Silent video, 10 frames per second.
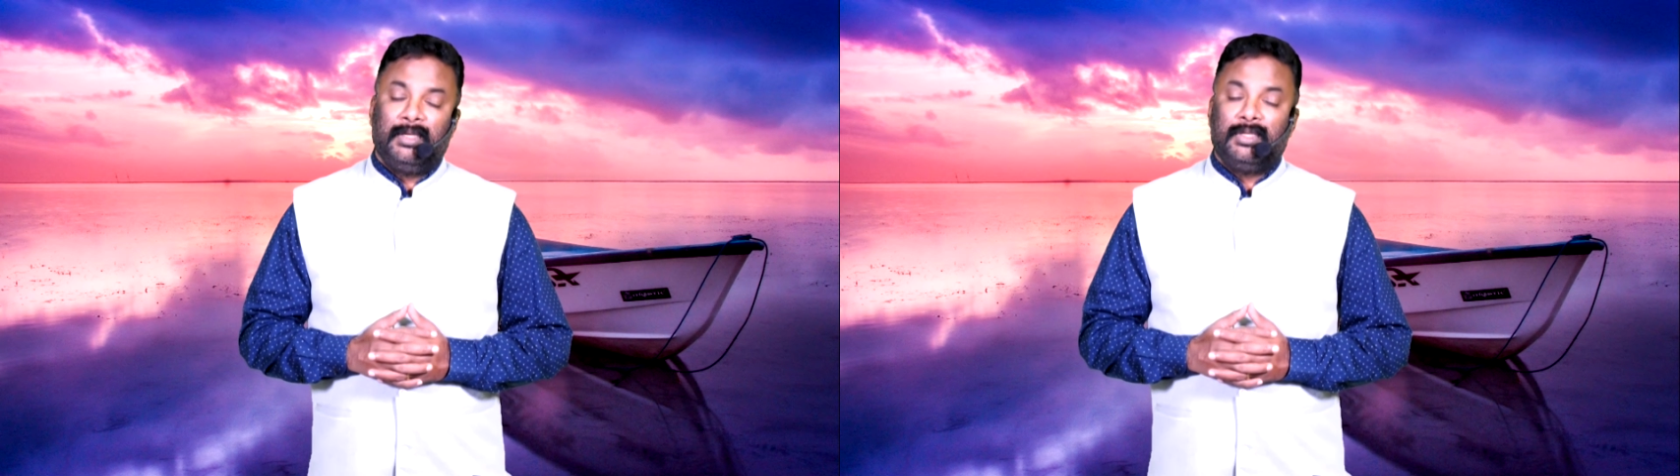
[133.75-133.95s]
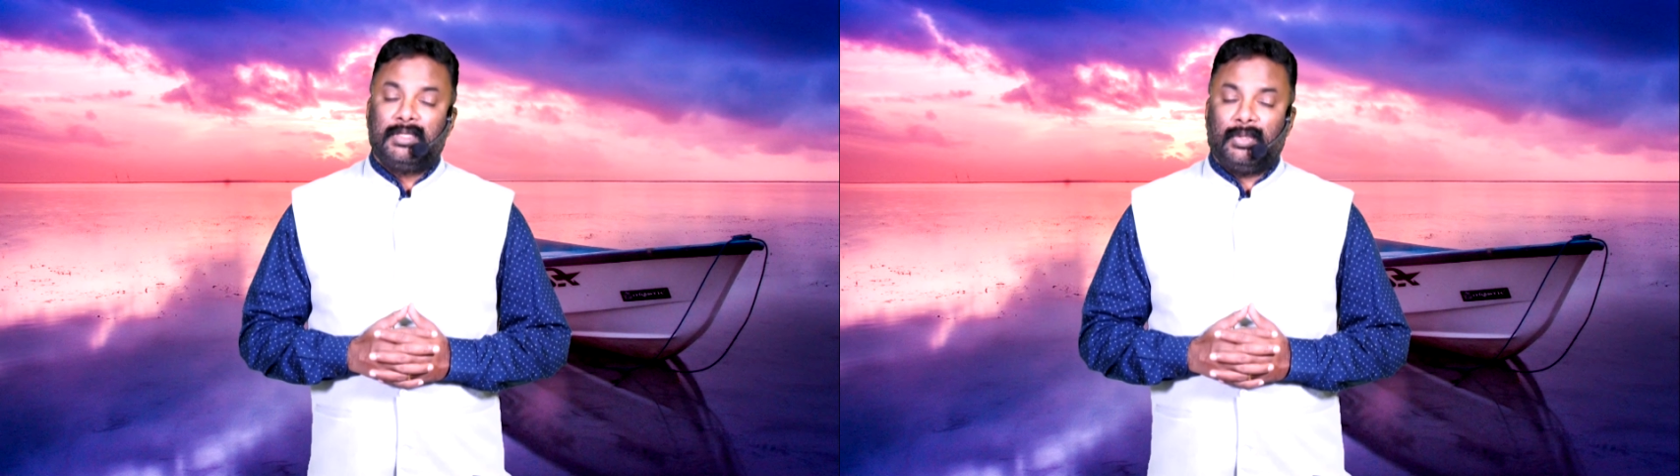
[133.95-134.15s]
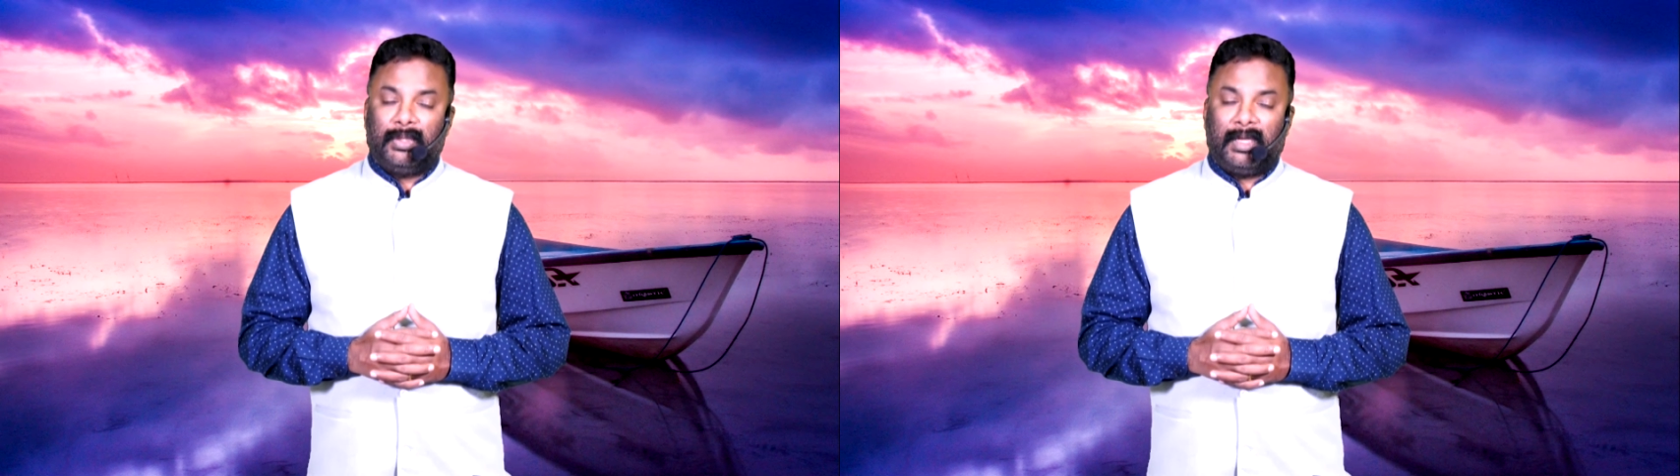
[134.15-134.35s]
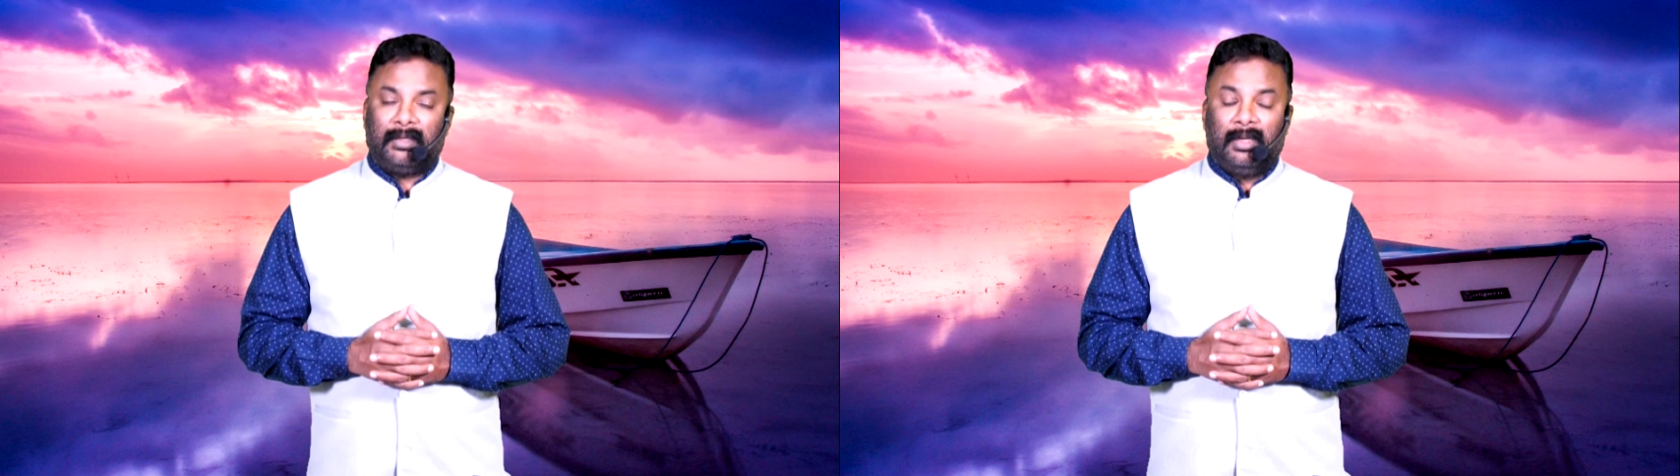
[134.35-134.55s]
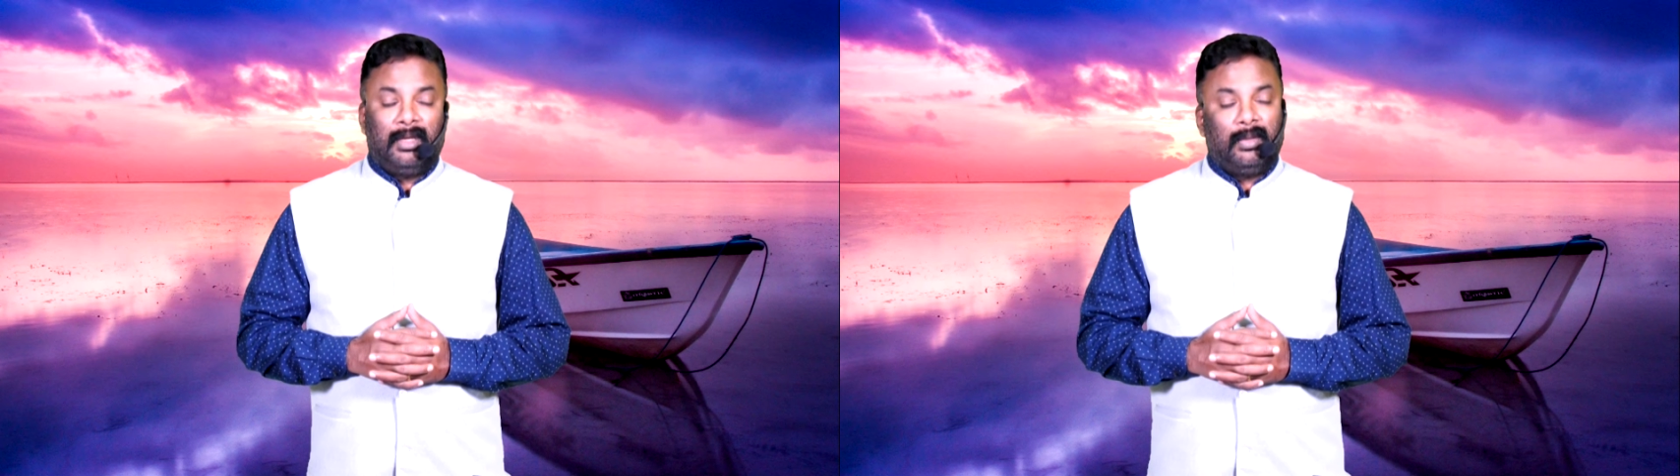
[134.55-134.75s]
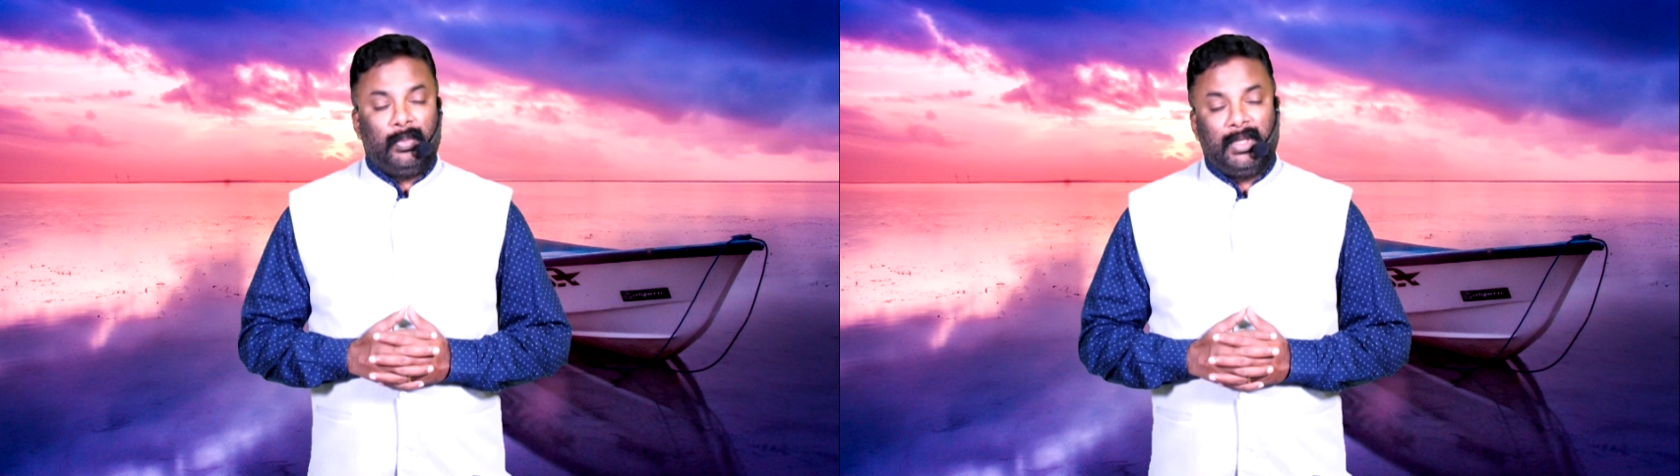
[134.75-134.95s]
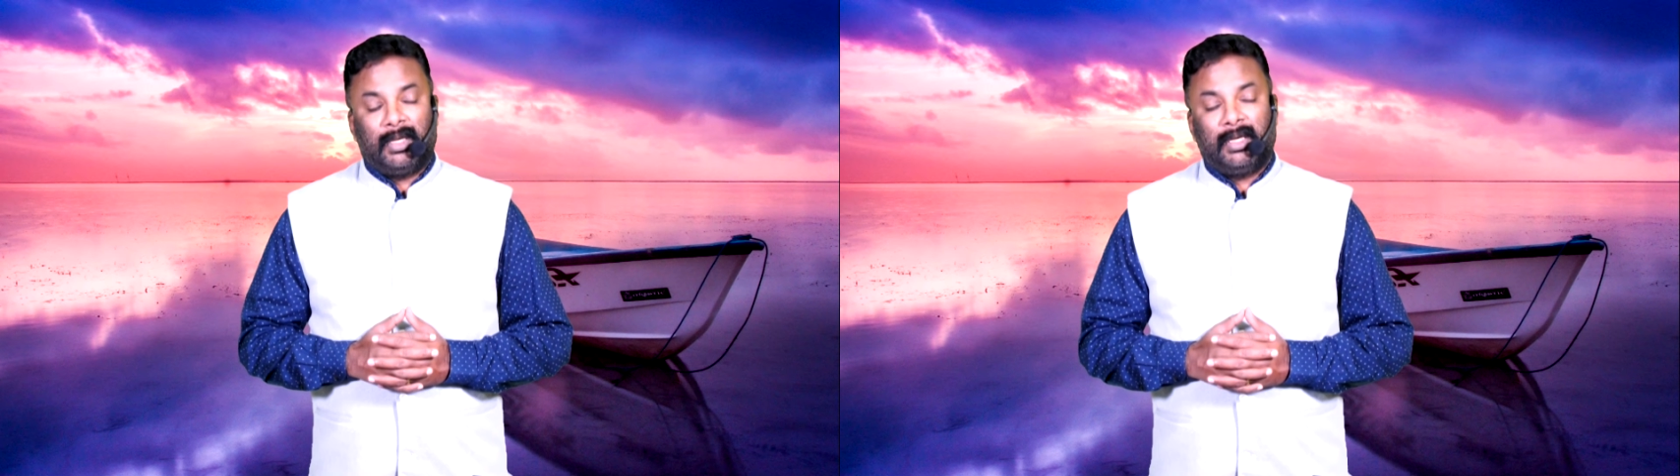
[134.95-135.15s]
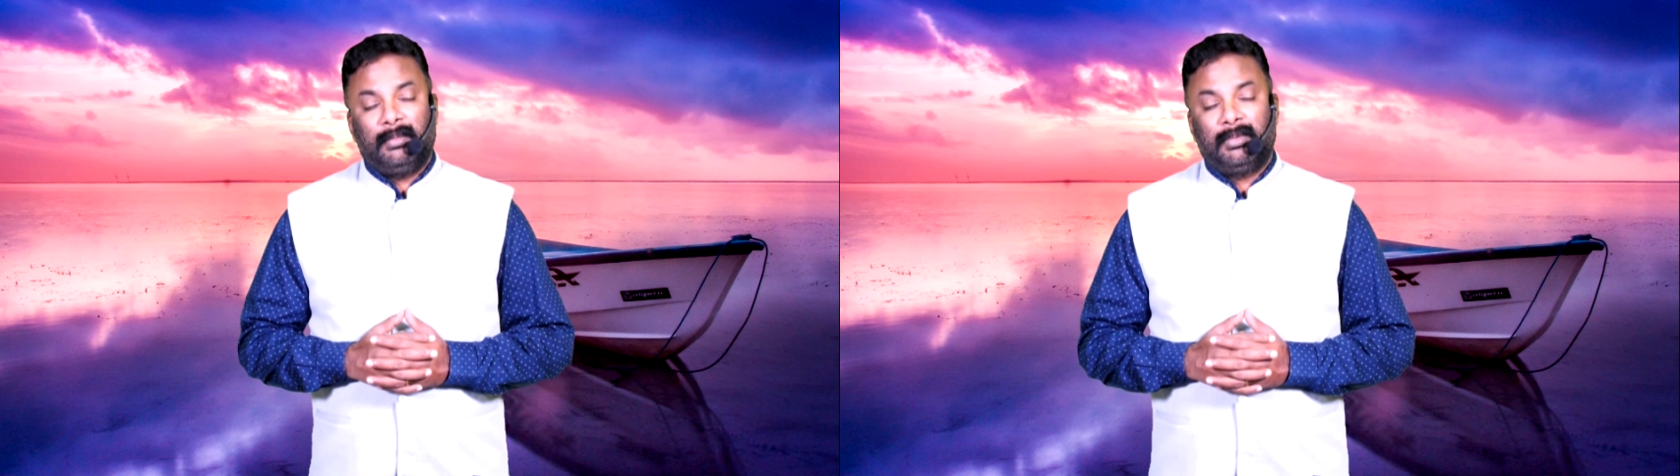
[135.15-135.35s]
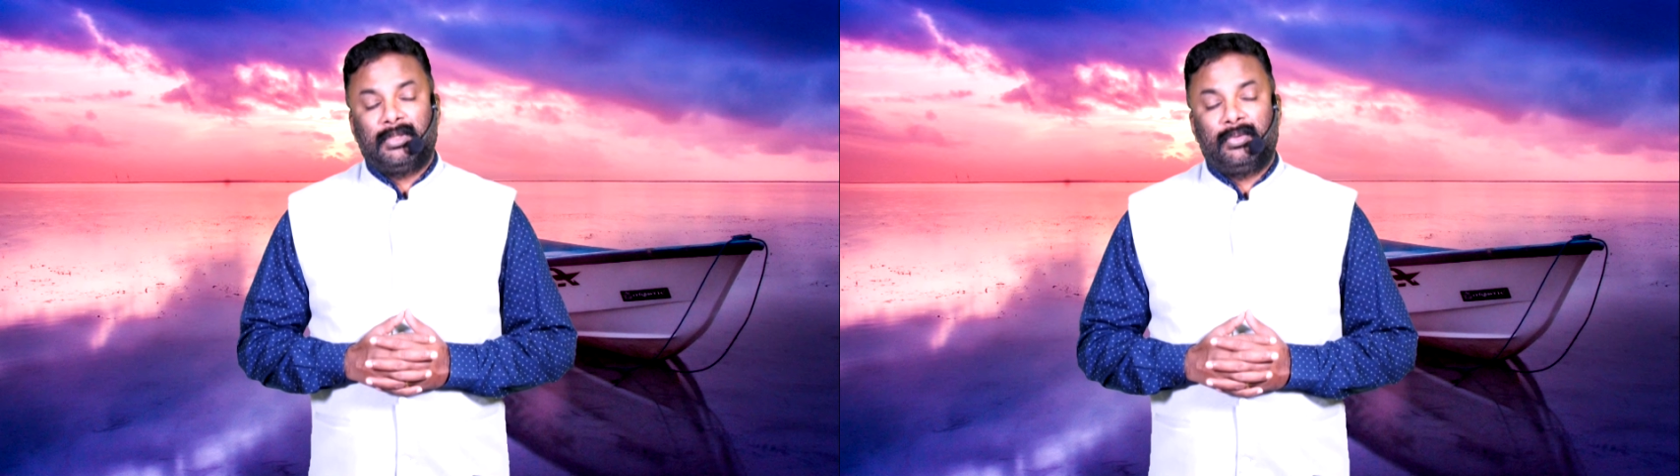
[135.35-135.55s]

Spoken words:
so that we are able to